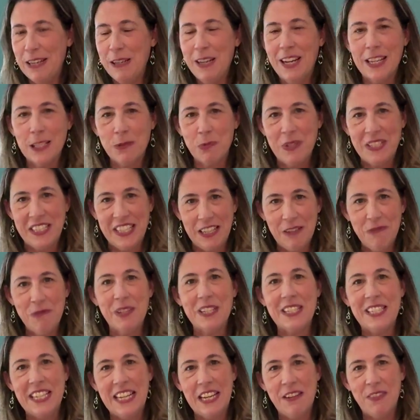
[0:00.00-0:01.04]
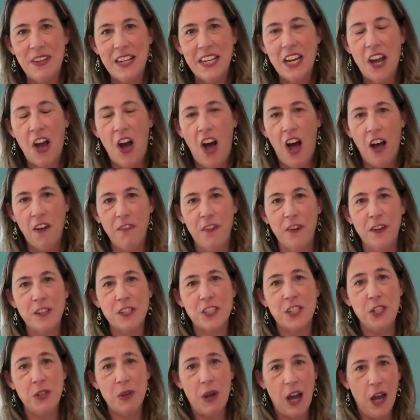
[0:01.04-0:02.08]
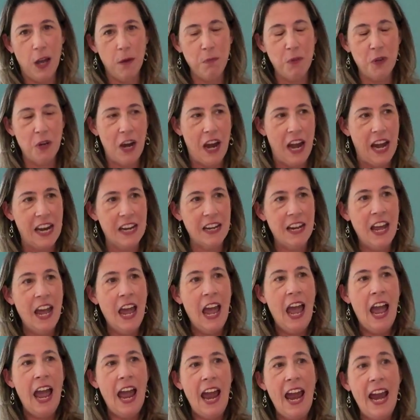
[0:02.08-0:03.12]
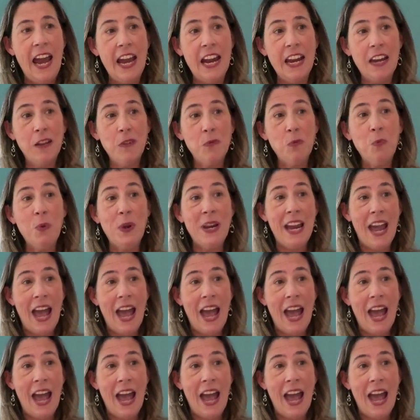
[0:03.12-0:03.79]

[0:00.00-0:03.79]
because we didn't receive any offers to upgrade. And we